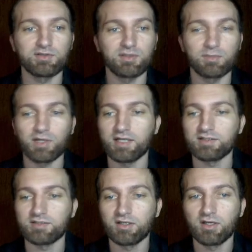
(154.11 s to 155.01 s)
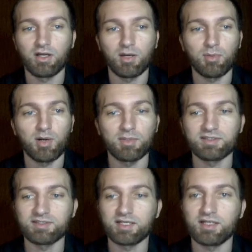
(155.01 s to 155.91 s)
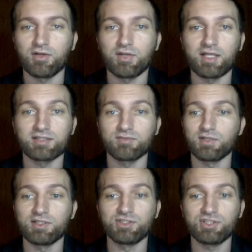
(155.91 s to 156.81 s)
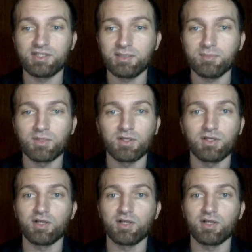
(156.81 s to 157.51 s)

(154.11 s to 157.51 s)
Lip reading: Some guys are probably saying, no, that's really cheap.